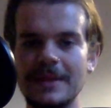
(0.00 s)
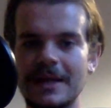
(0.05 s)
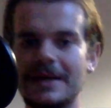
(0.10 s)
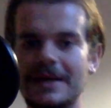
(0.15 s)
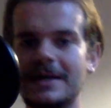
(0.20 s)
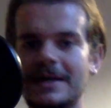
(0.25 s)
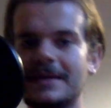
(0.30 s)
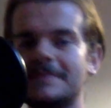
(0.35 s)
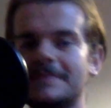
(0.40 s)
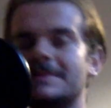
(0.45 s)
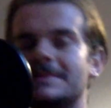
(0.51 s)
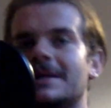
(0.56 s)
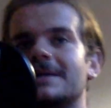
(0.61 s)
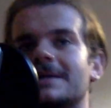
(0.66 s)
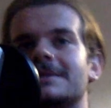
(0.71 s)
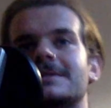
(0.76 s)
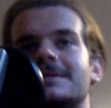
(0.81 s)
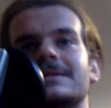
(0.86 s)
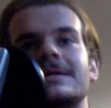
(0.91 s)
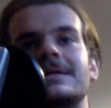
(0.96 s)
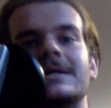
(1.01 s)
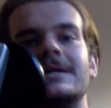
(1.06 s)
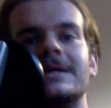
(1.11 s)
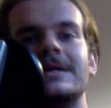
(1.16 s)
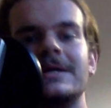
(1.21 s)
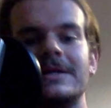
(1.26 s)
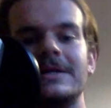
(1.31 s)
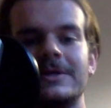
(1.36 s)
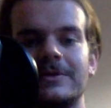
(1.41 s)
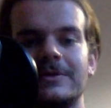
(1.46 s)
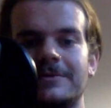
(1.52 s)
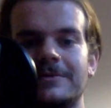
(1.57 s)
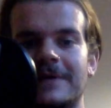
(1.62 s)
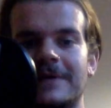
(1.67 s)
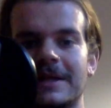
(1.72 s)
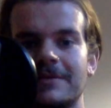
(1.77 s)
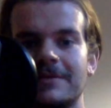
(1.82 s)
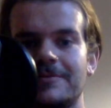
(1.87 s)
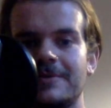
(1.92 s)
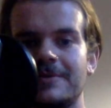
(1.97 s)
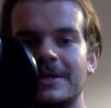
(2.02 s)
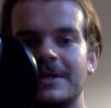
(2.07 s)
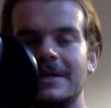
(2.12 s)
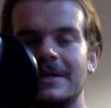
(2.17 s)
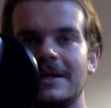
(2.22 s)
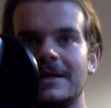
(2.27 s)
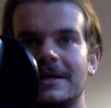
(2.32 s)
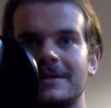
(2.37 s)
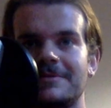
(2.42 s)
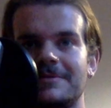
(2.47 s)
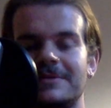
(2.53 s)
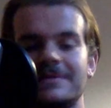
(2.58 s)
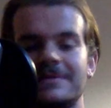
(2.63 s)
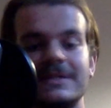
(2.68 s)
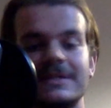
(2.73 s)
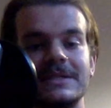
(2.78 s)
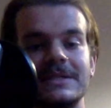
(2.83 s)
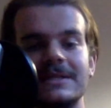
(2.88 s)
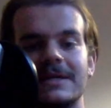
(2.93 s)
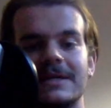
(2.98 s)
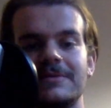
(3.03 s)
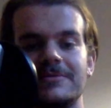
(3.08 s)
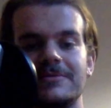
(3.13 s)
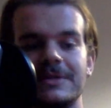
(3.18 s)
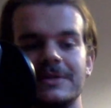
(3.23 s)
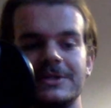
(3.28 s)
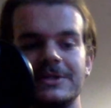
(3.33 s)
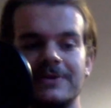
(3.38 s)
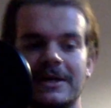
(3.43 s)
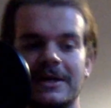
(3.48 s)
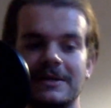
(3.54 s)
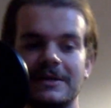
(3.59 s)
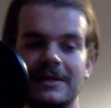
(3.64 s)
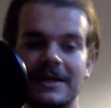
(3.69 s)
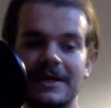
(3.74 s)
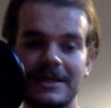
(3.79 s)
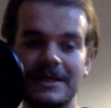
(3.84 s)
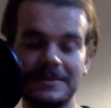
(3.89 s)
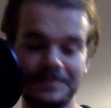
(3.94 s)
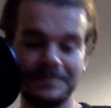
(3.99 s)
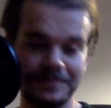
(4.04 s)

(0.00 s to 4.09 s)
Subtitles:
and you'll find the 15-day free trial there.